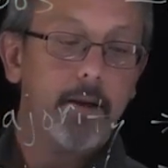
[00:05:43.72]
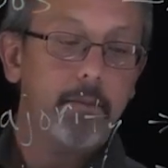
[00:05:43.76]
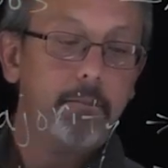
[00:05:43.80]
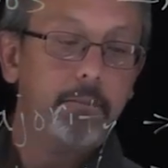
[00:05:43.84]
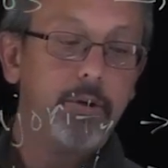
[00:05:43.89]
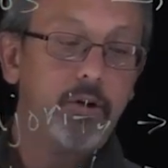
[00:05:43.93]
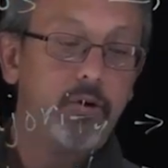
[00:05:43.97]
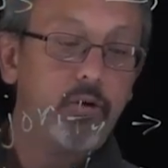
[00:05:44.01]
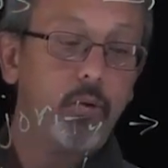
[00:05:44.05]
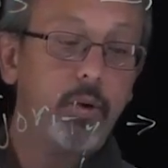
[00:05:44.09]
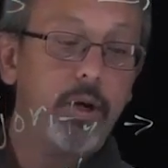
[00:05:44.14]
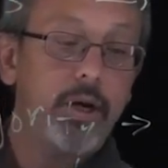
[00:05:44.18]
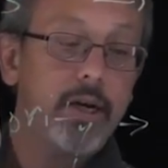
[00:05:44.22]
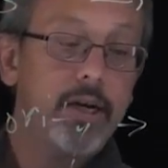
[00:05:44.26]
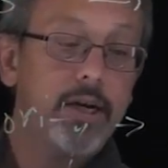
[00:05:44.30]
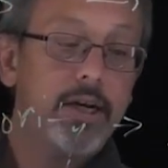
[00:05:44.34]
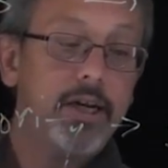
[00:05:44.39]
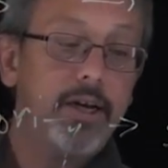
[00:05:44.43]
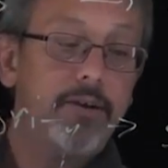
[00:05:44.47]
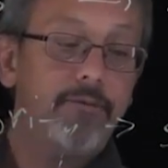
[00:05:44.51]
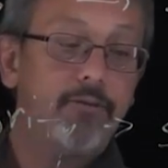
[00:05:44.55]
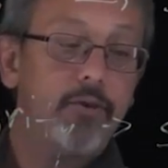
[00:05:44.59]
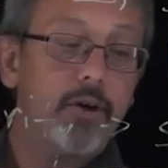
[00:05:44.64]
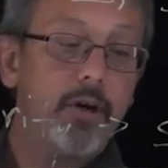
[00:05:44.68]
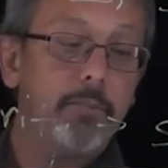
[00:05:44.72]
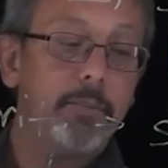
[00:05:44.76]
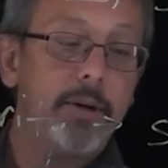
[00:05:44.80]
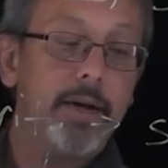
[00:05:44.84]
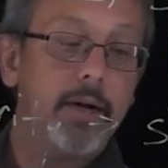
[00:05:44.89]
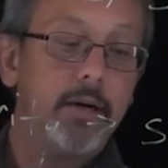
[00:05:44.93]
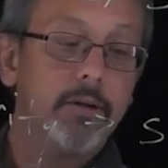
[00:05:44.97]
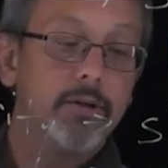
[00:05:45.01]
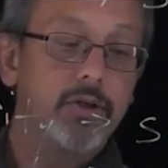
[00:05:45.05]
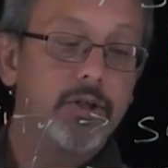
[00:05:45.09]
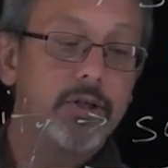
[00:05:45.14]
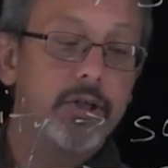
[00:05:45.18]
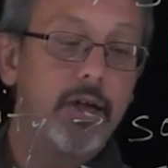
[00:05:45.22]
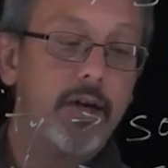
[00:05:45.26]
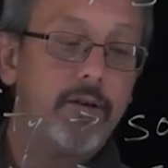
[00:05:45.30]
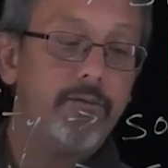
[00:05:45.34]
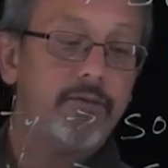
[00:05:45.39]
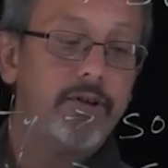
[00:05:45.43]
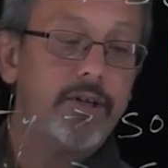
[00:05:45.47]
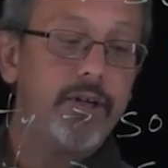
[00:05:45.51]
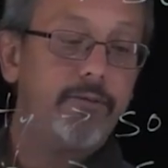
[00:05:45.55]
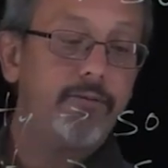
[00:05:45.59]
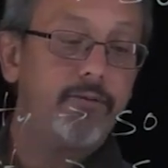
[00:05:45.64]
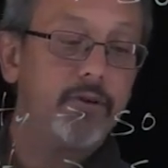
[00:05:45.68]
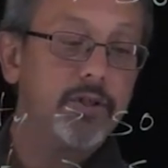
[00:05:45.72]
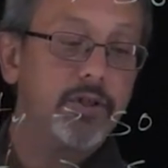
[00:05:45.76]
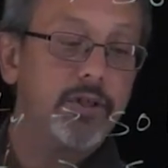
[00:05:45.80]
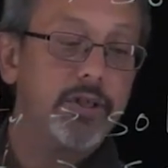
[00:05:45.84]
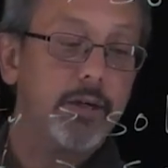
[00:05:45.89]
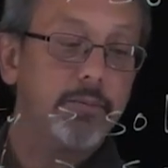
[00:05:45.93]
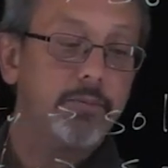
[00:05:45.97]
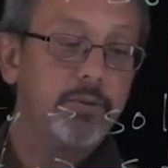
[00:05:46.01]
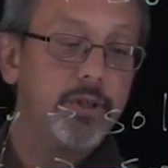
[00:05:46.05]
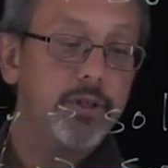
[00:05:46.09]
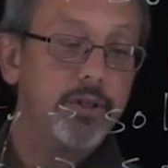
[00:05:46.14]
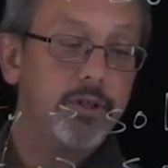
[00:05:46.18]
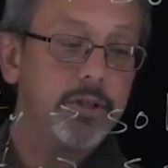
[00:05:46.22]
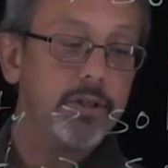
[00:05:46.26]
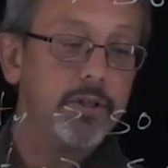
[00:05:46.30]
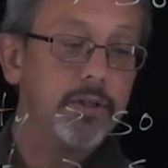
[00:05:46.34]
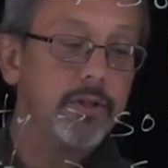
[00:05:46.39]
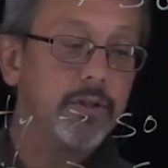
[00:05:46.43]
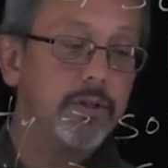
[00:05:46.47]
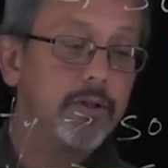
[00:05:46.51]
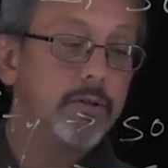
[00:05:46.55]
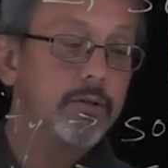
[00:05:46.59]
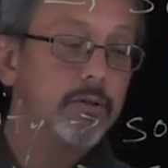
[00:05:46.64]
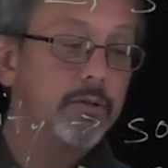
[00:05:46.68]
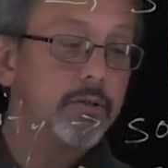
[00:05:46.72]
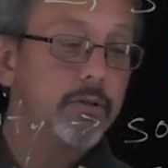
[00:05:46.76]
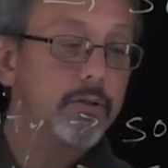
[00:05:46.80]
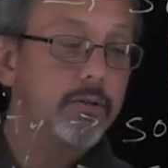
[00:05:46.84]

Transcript: between different amounts of different substances,